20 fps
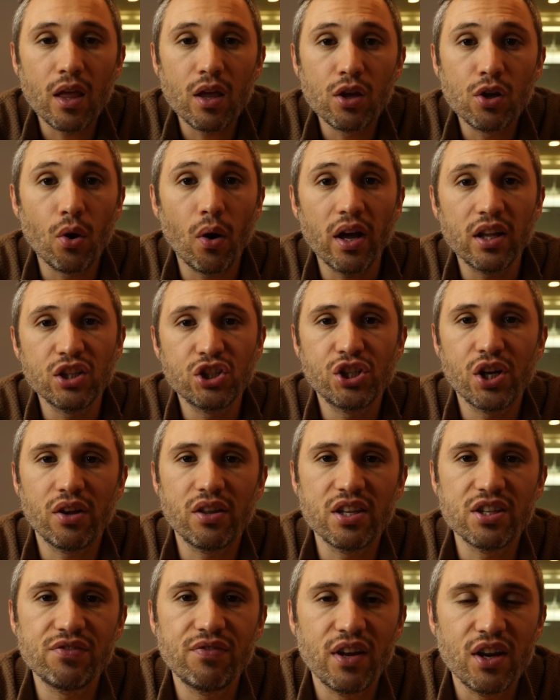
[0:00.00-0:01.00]
Go ahead and share
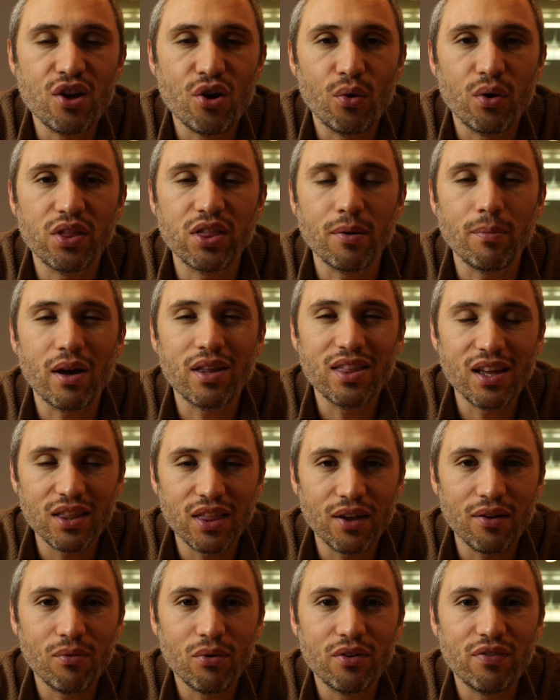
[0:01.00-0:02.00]
this video with them. I think
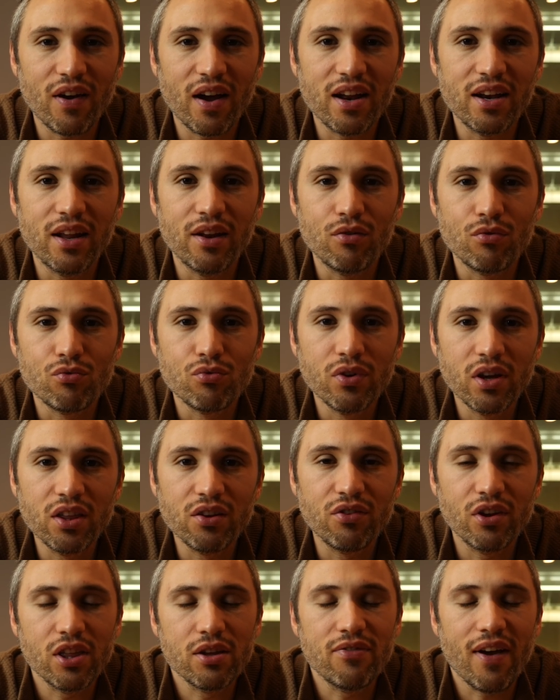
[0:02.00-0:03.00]
they would find it
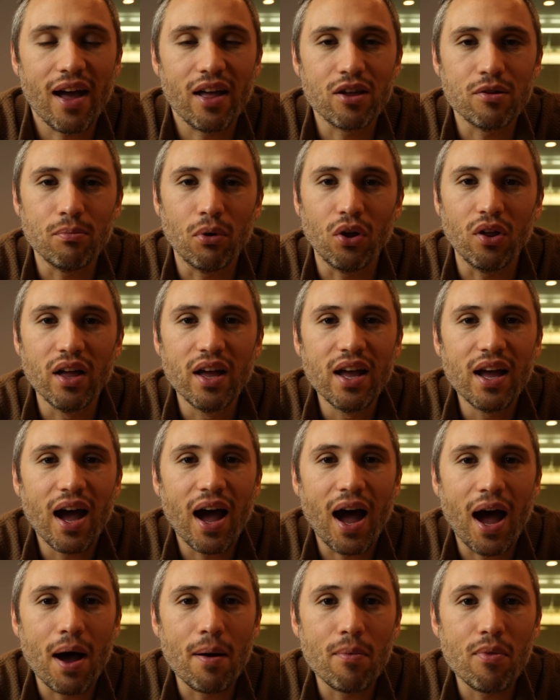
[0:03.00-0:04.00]
really valuable.
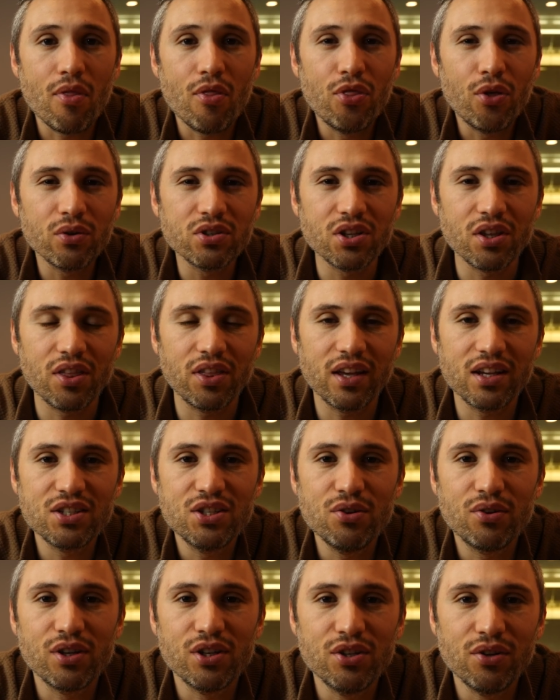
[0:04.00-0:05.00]
Those are the things
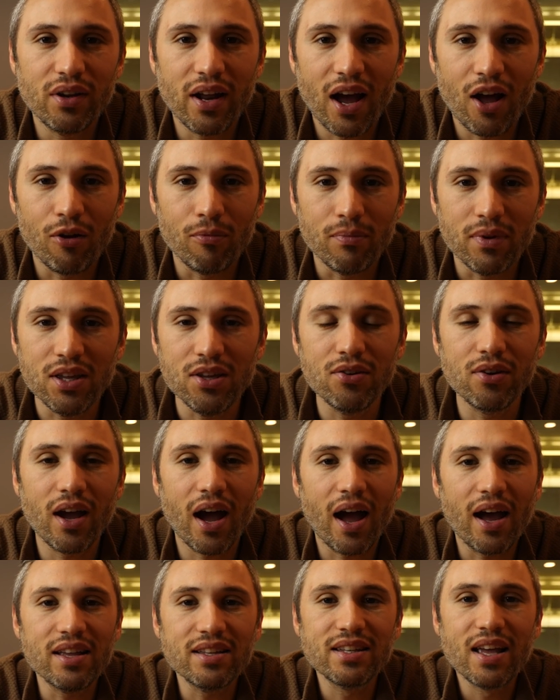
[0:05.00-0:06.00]
you can do to help me, you
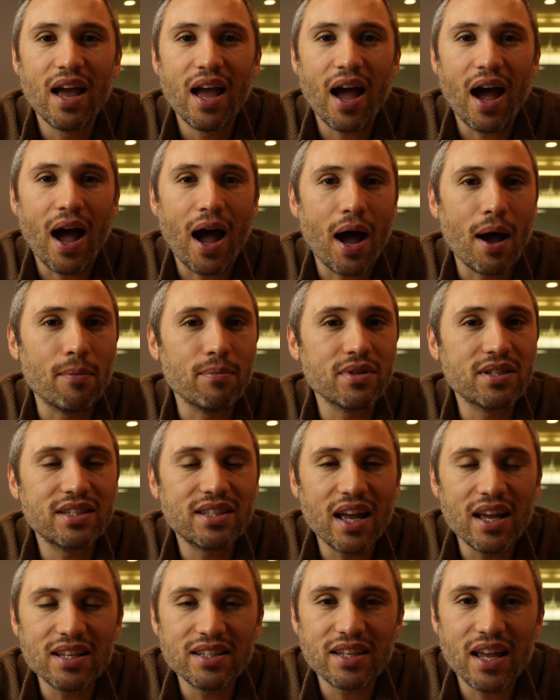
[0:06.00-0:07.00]
guys.
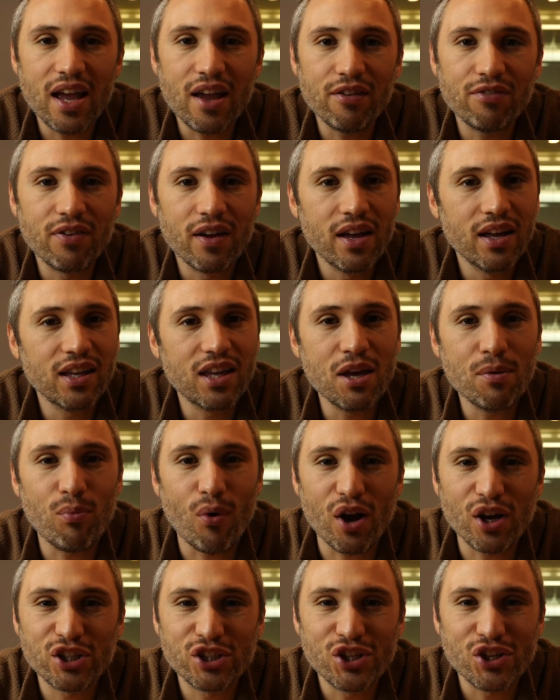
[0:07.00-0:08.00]
Stay safe, keep
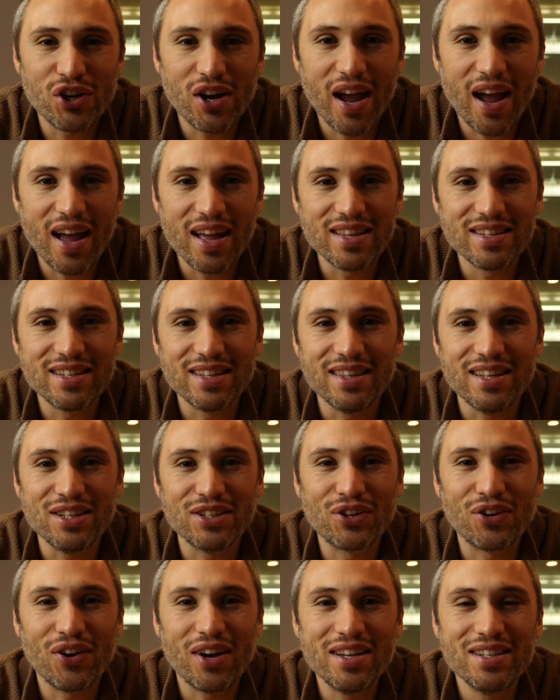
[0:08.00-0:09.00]
washing your hands in
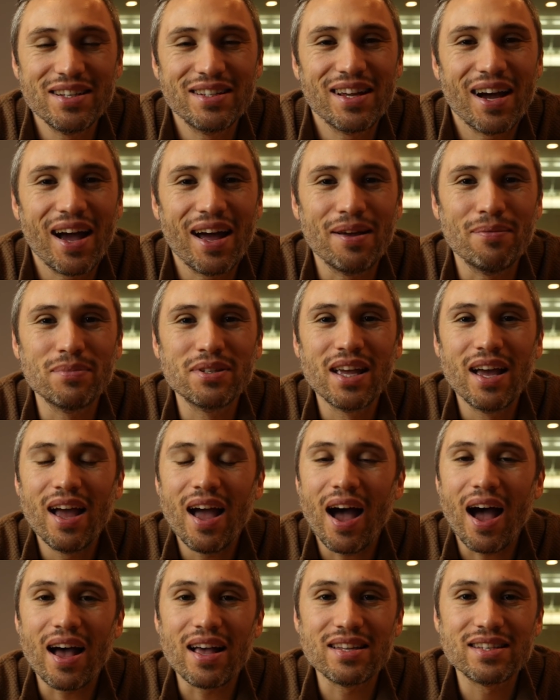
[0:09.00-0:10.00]
these crazy times,
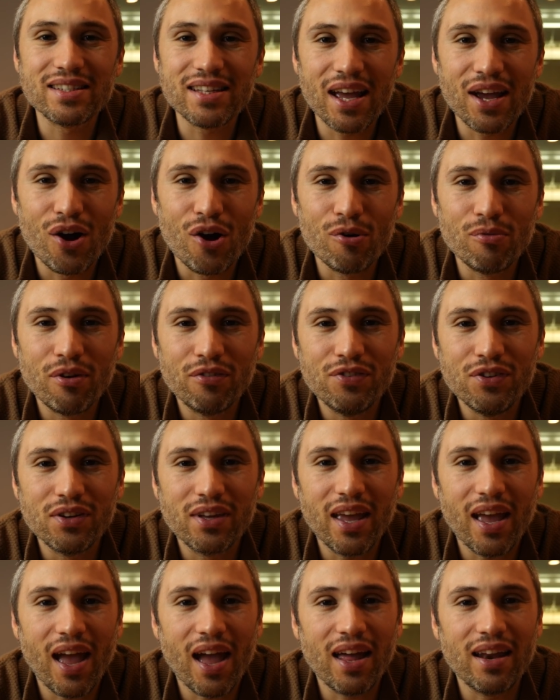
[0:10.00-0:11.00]
stay home if you
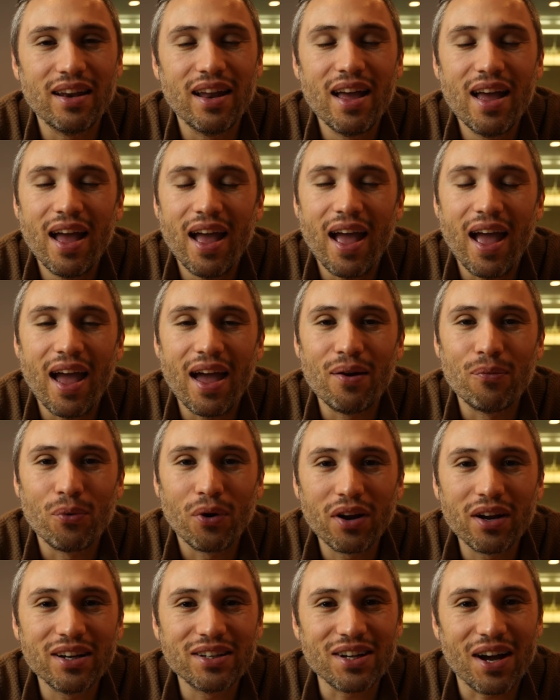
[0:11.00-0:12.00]
can, and
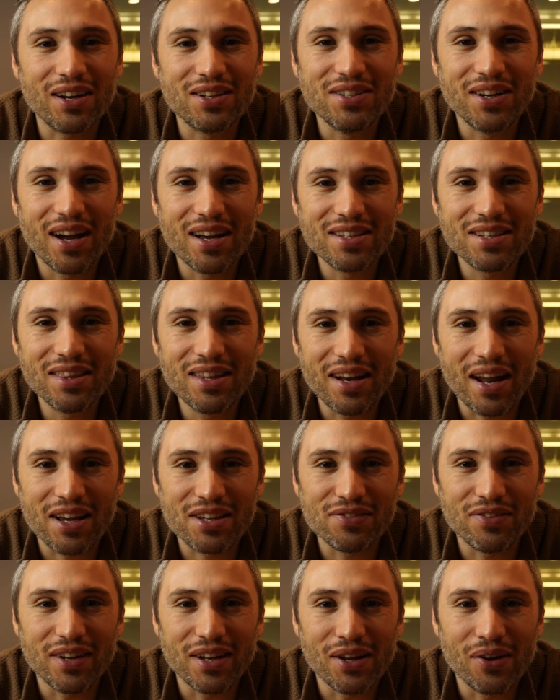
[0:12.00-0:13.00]
we're gonna talk to you guys on the
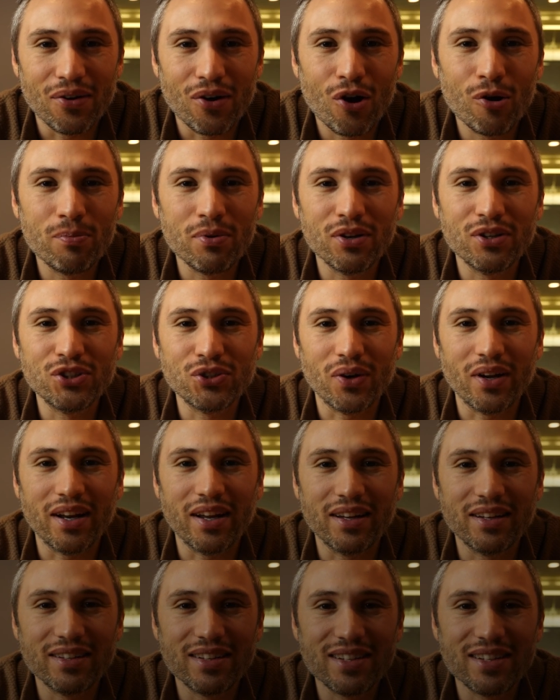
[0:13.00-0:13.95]
next video. Hope you enjoyed it.